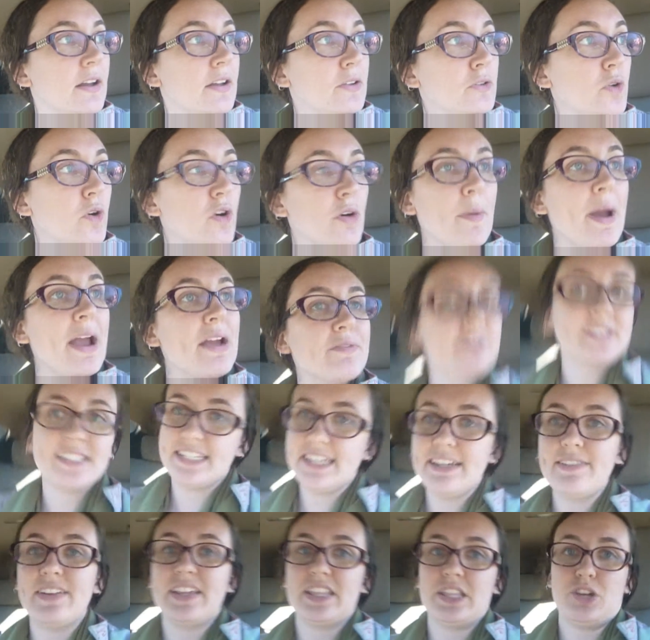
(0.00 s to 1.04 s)
nor am I
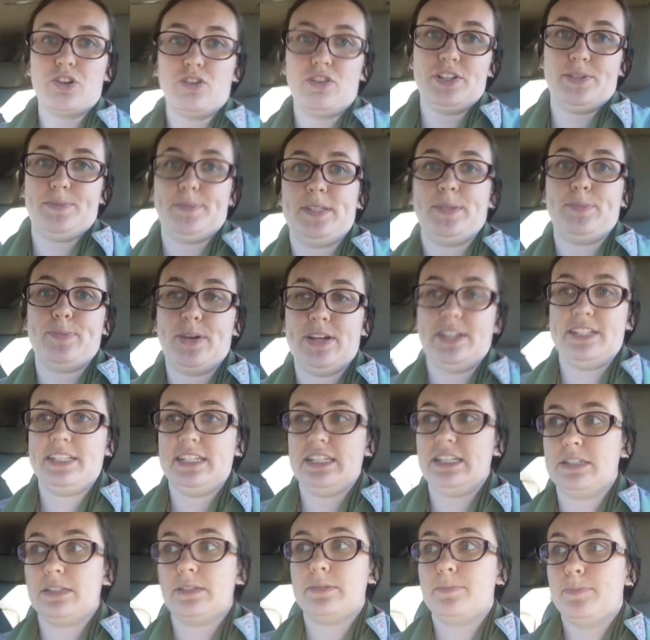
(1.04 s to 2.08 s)
receiving the Christmas
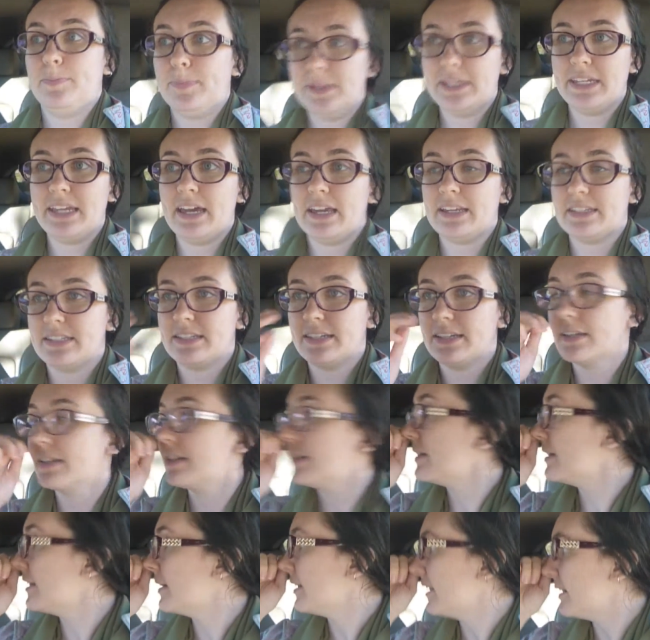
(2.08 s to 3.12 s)
present. But yet,
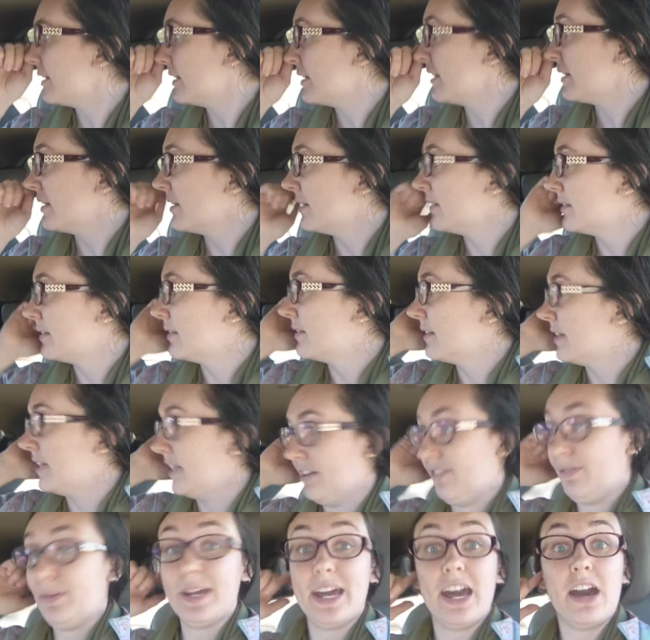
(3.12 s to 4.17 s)

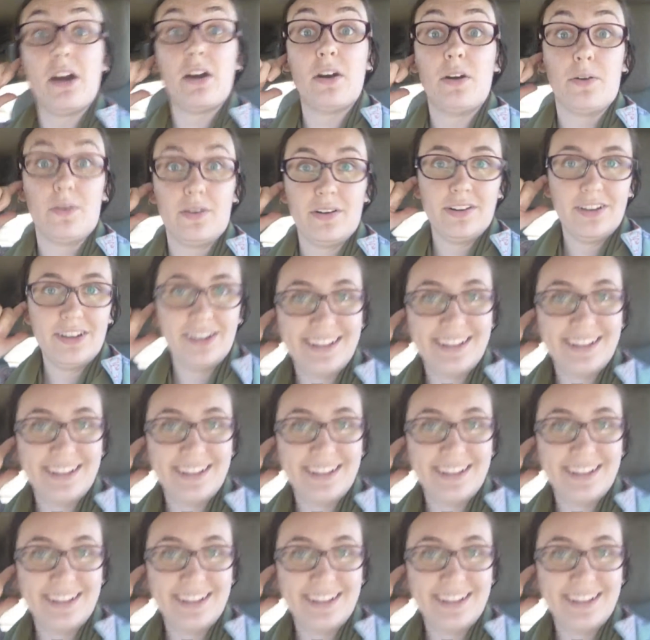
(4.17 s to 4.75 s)
here we go.